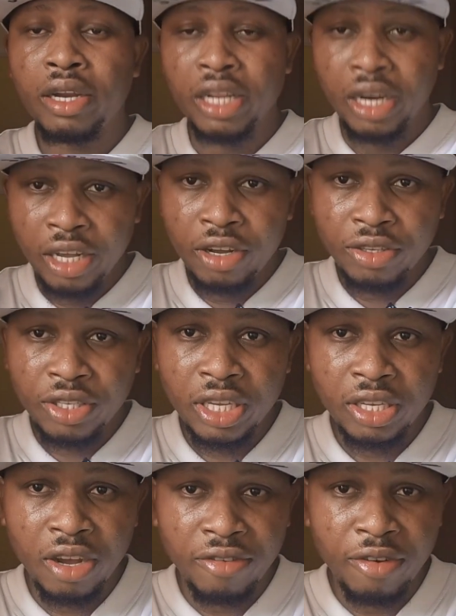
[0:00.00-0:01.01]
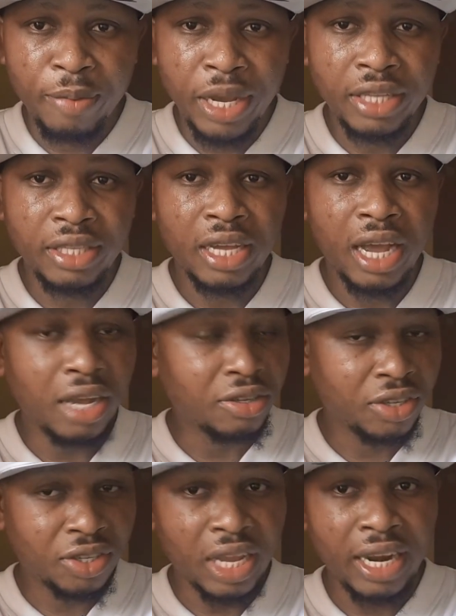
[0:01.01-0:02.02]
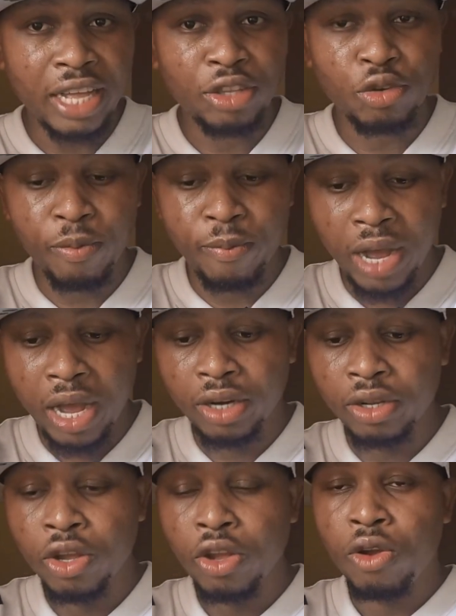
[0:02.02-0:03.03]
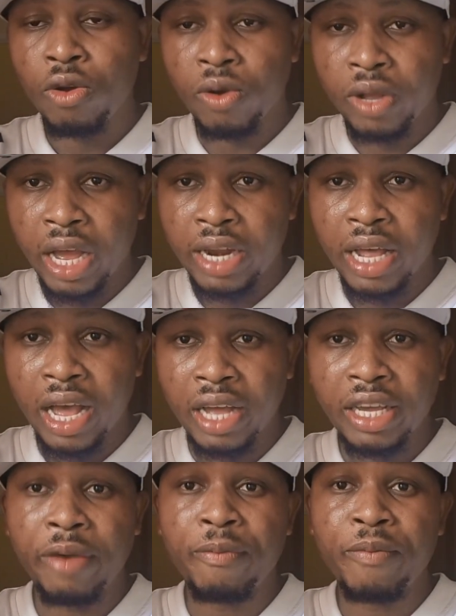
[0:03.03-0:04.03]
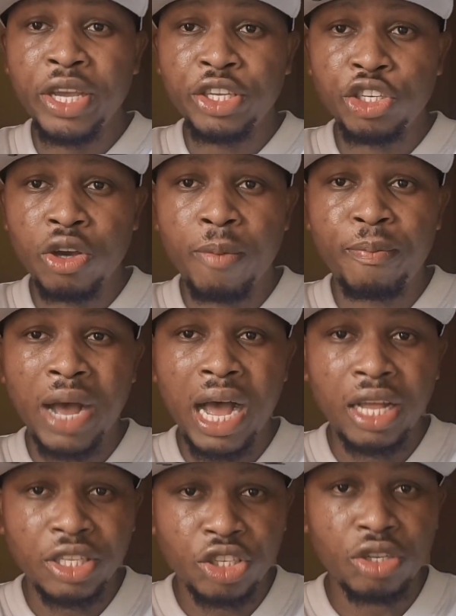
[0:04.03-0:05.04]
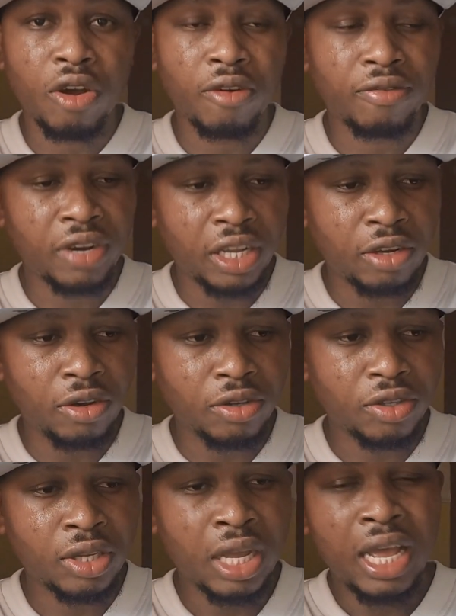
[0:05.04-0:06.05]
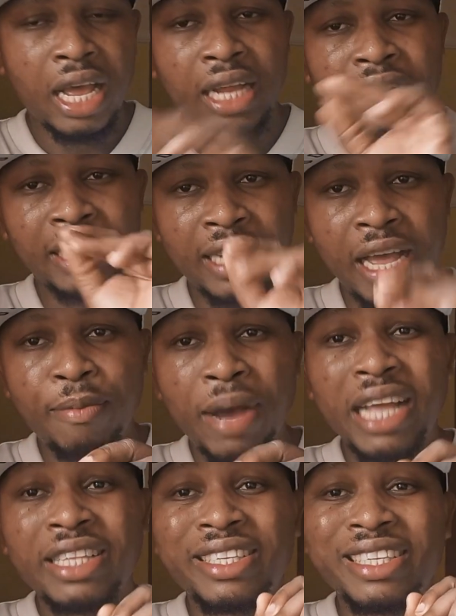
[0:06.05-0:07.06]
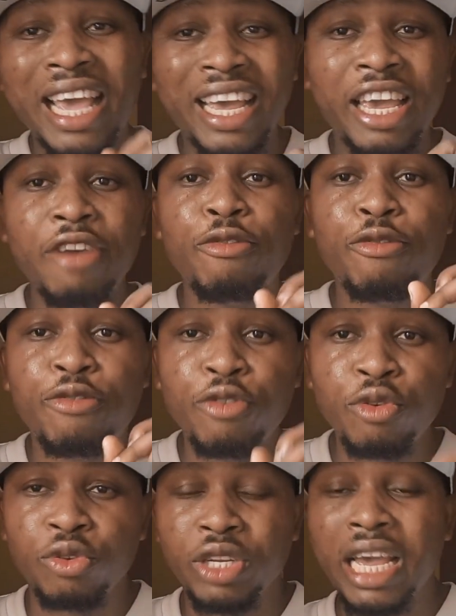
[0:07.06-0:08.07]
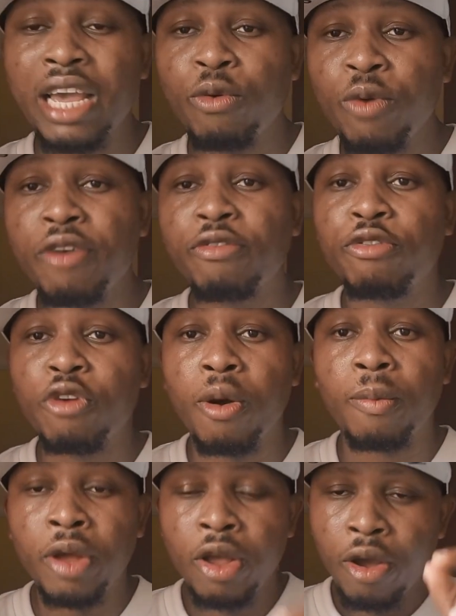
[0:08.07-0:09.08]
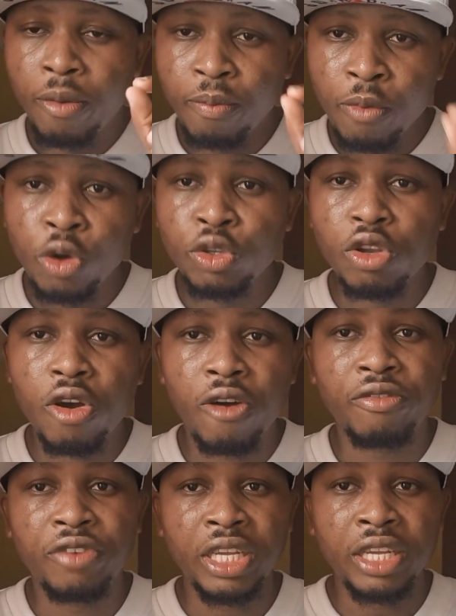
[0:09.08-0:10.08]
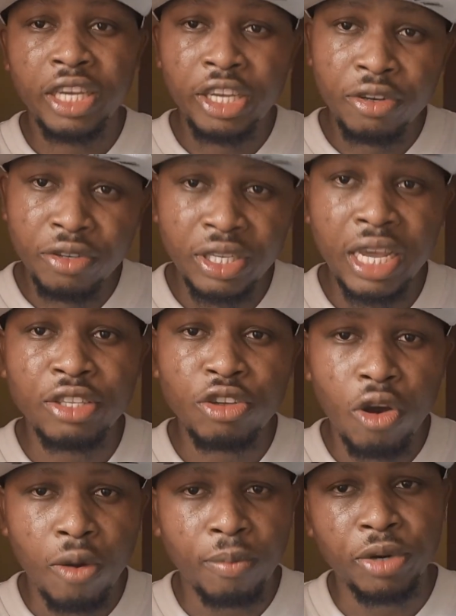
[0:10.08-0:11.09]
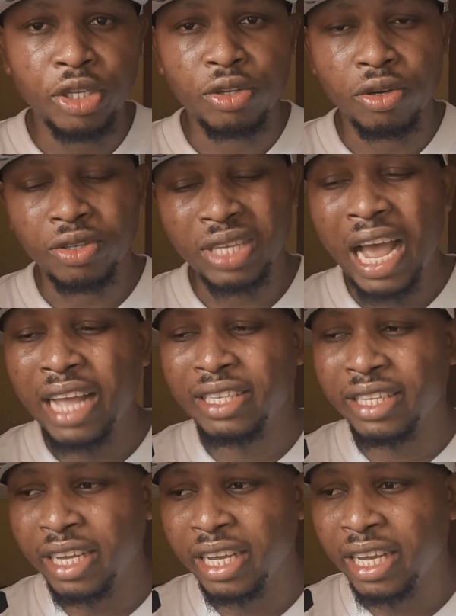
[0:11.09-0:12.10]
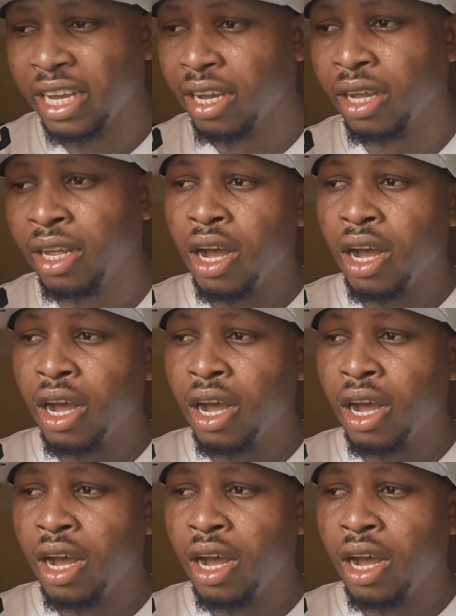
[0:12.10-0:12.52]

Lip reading: the Lagos state government has decided to ban Okada in major parts of Lagos, thereby taking food away from most of the innocent operators. I think